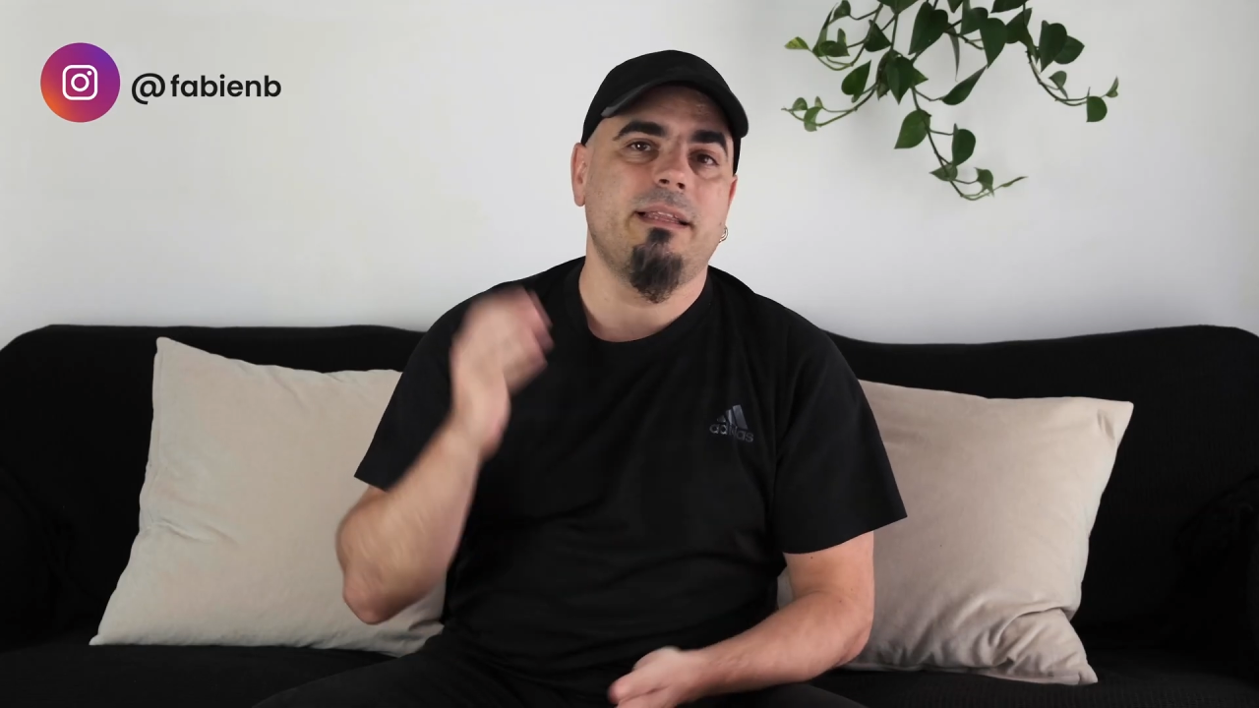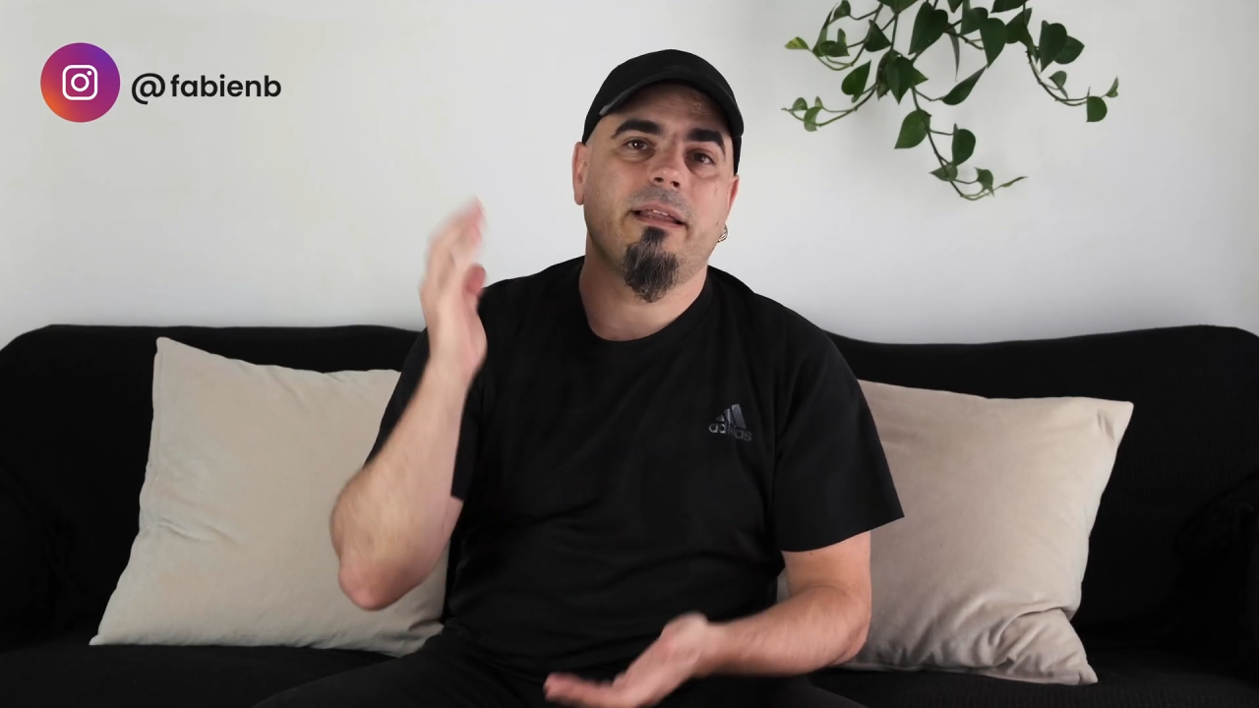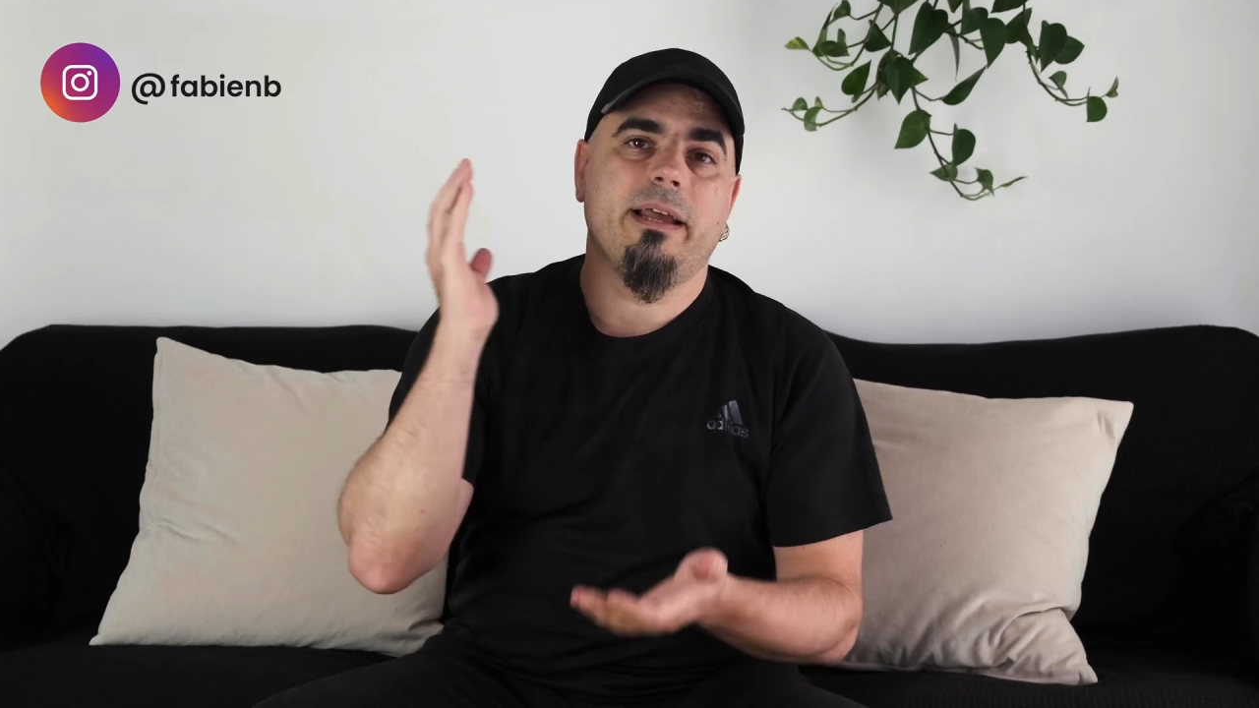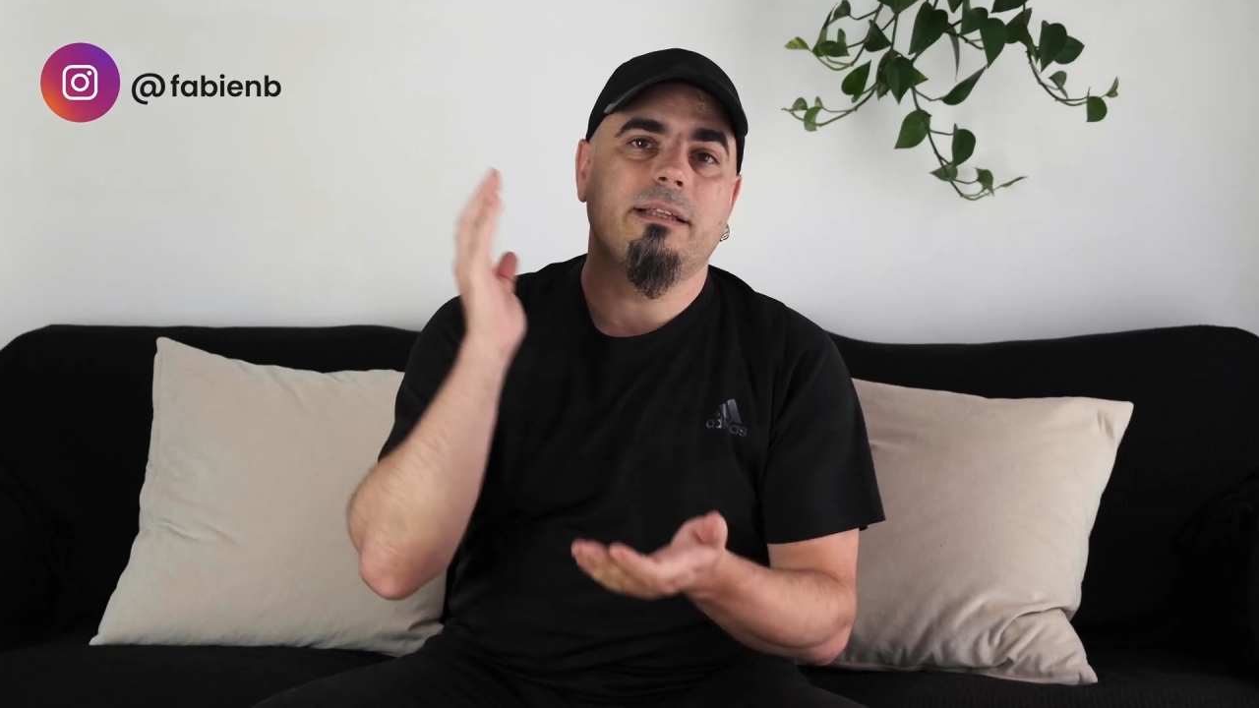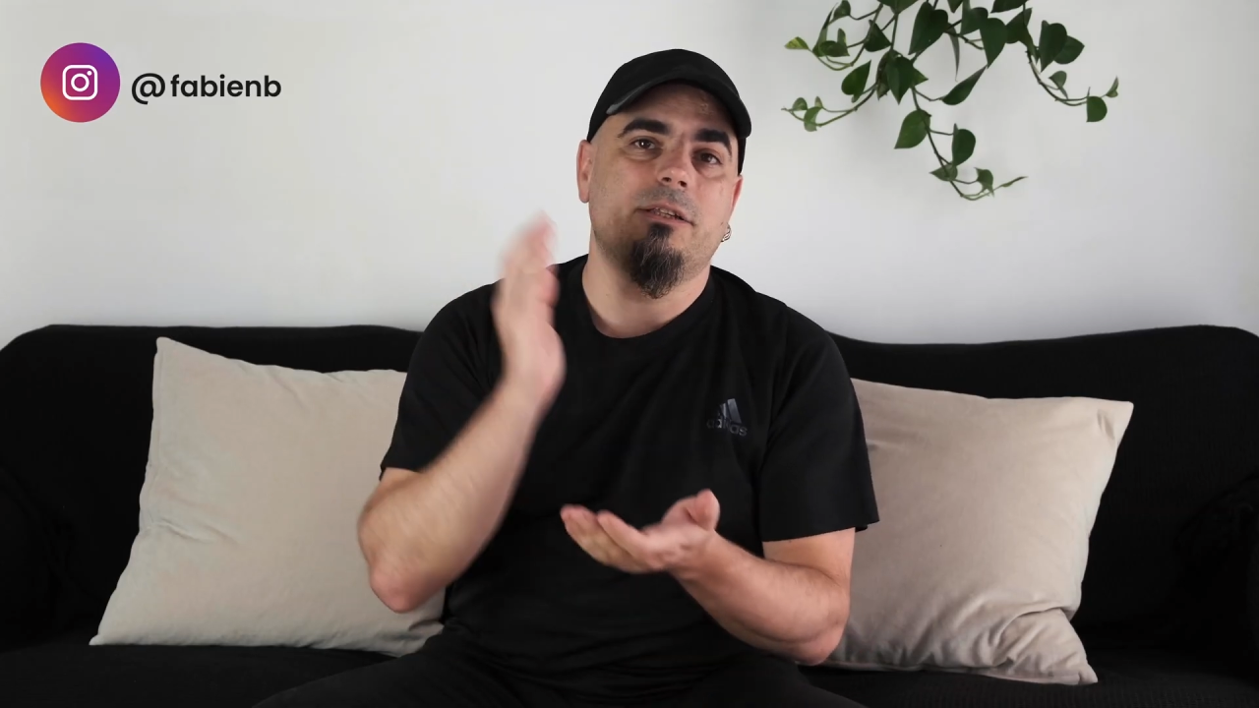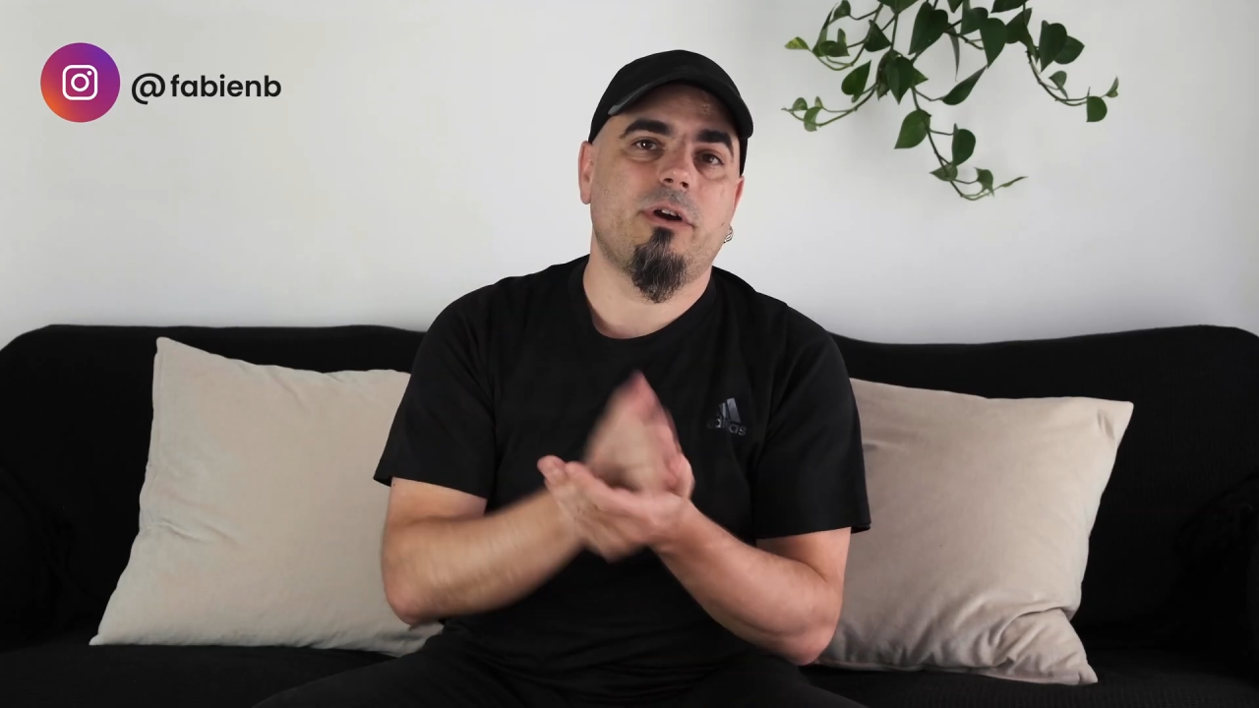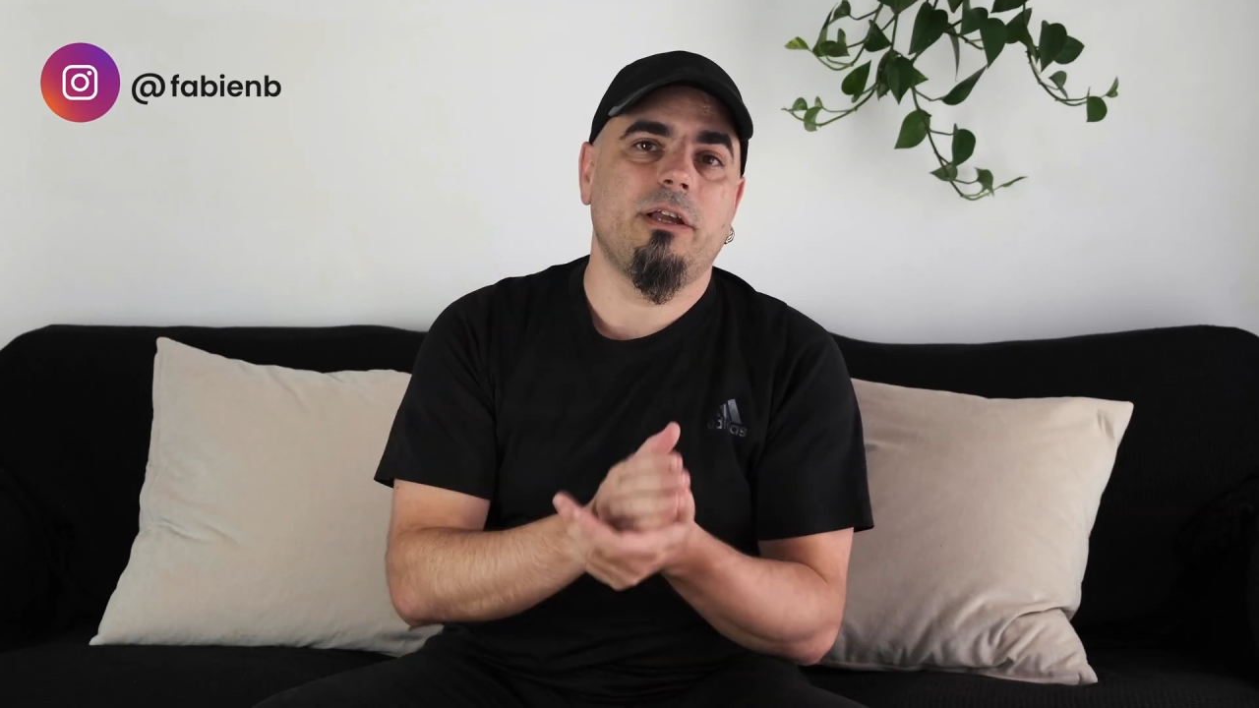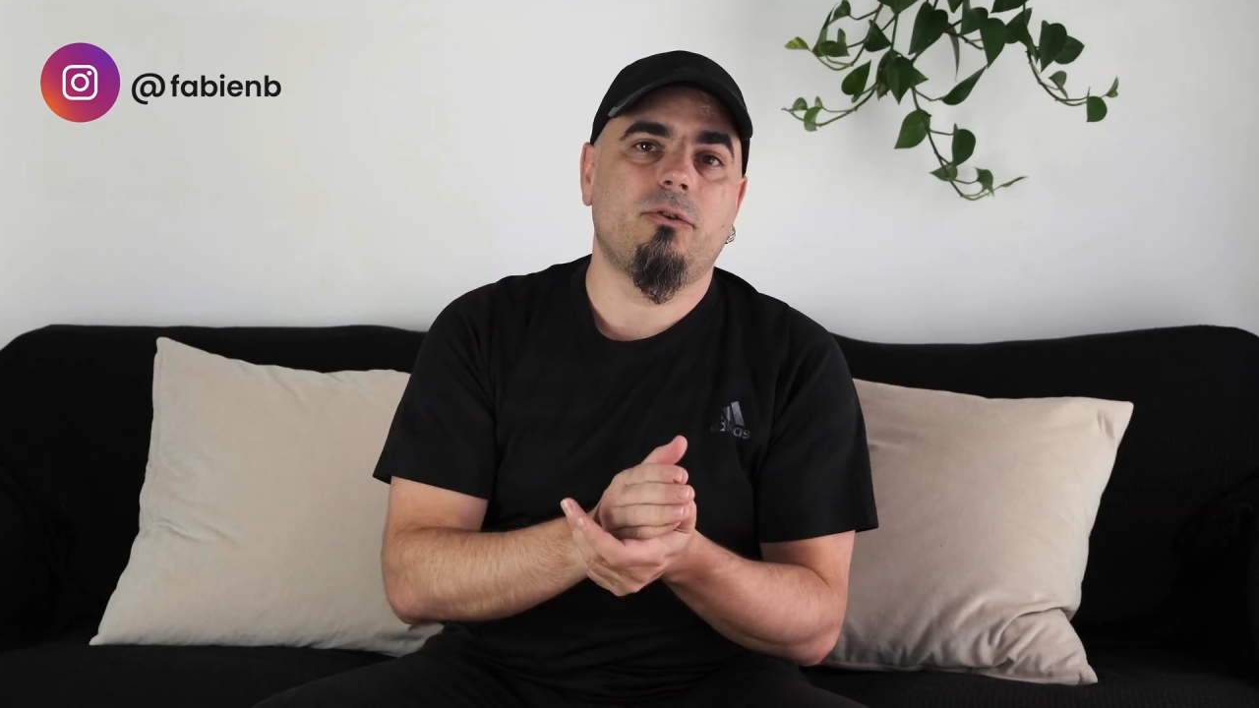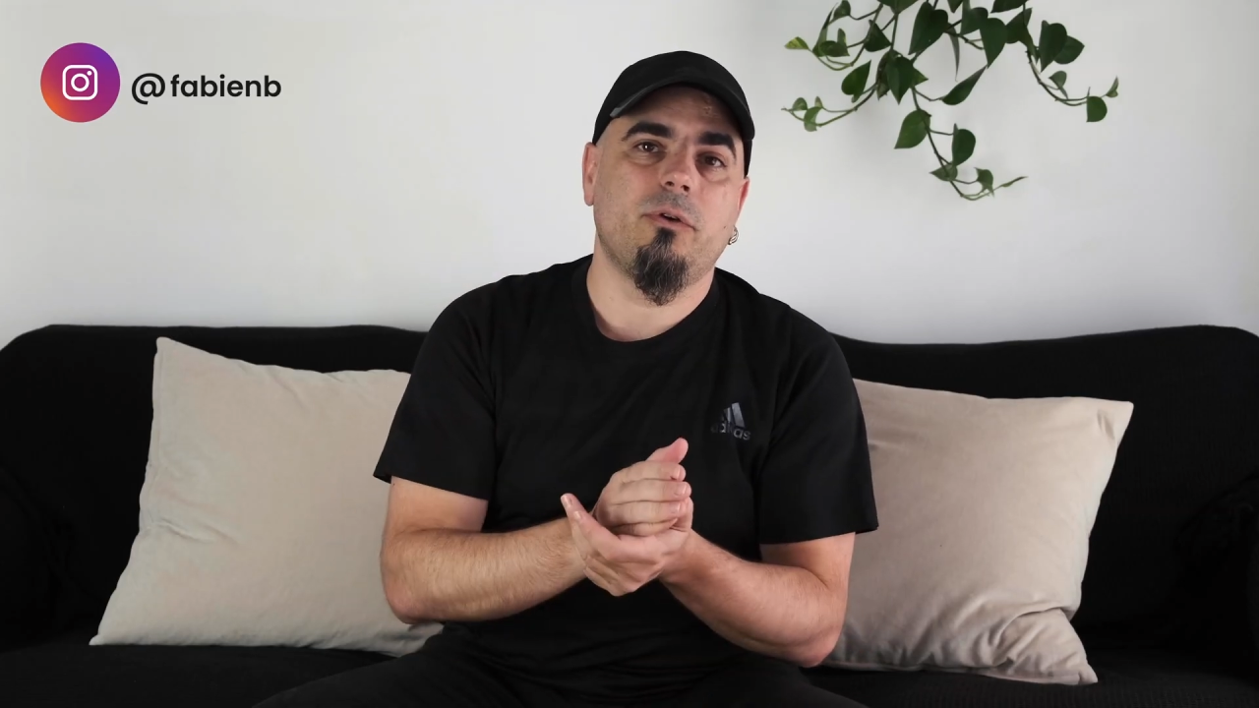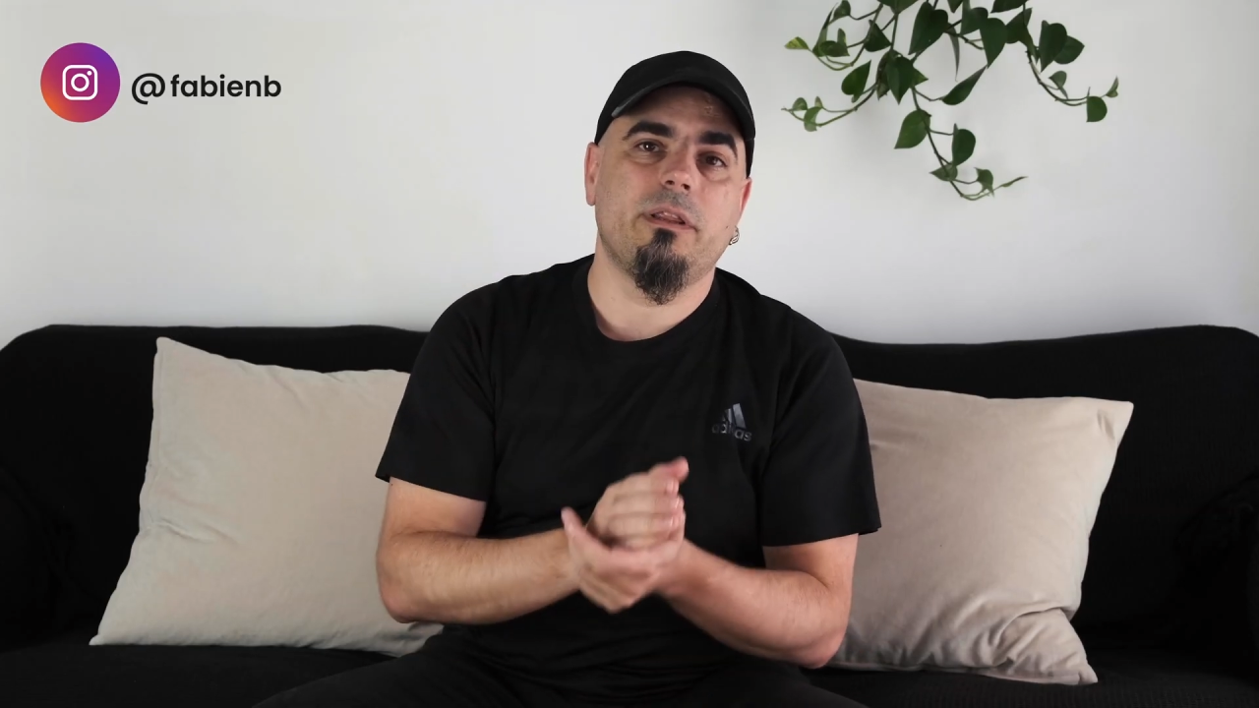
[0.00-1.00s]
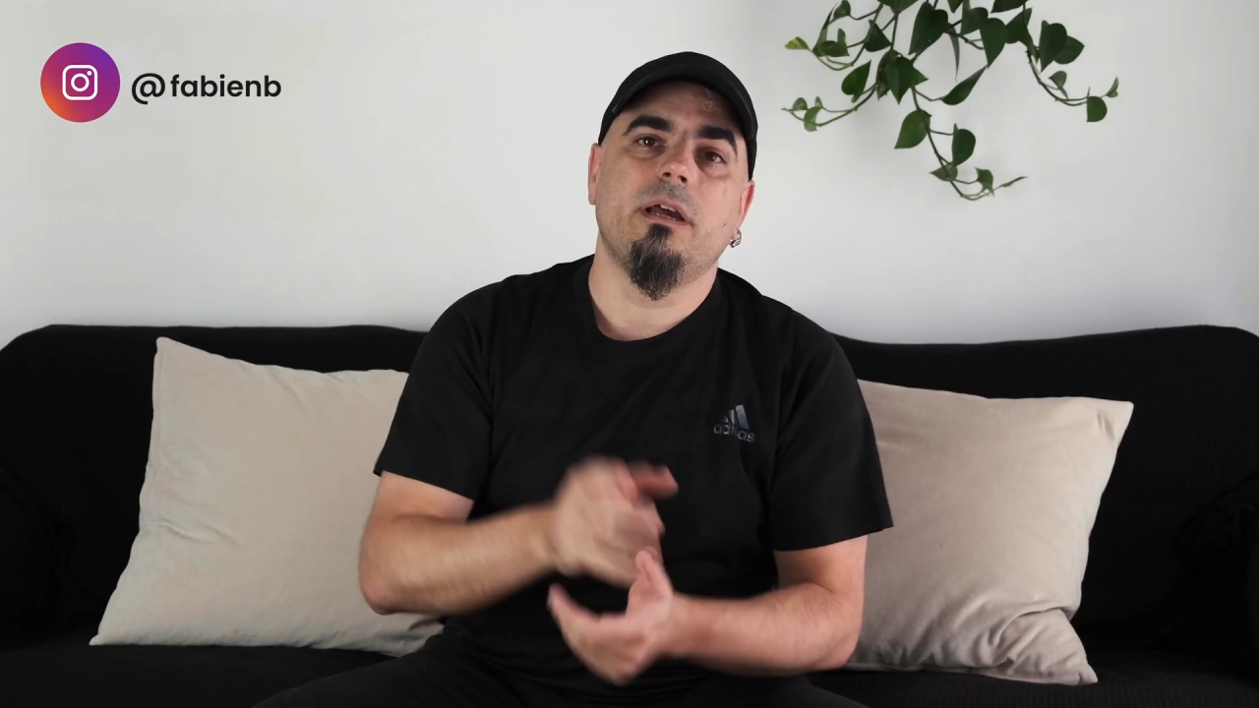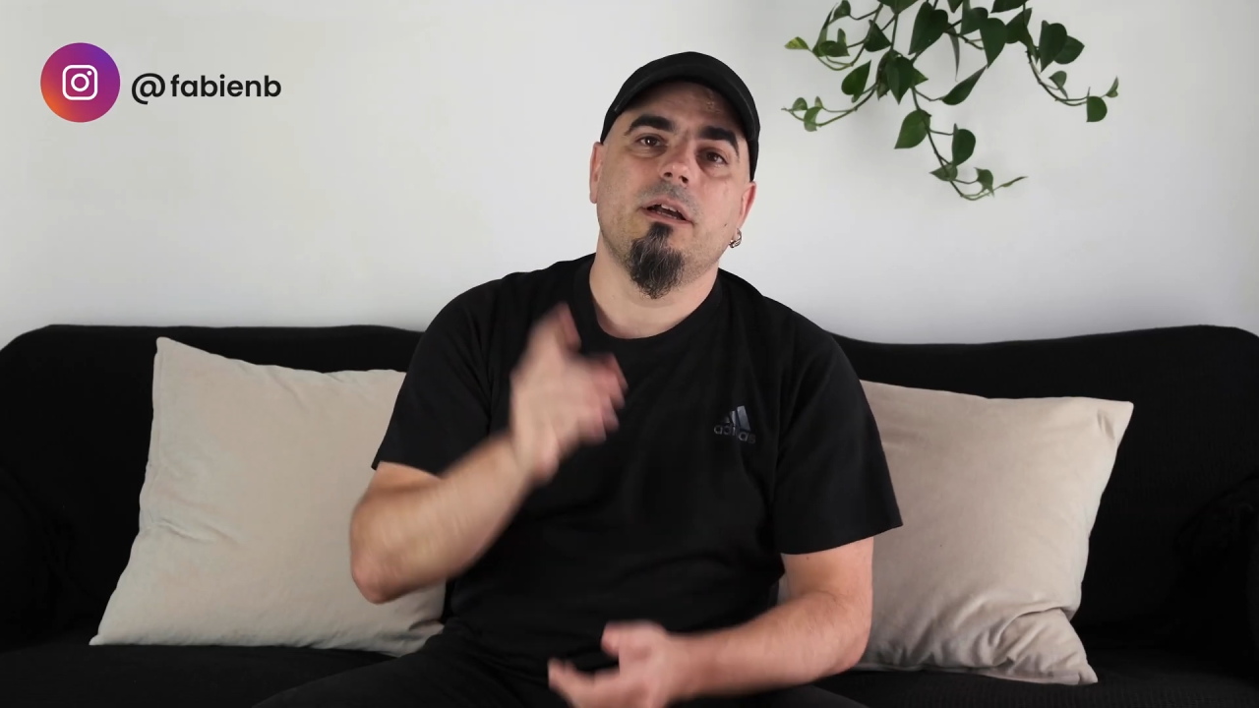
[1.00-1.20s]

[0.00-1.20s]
I'd get straight to it,